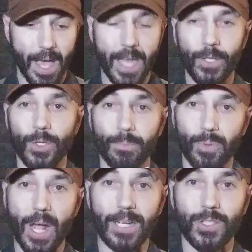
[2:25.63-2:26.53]
and you can
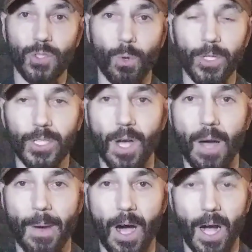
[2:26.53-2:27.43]
practice throwing your
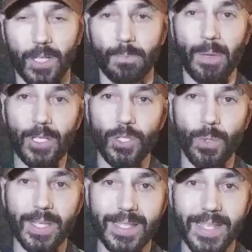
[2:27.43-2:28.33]
tomahawks, but
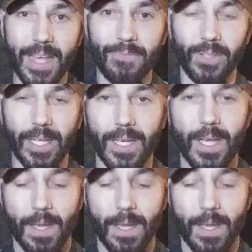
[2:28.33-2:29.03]
do it safely.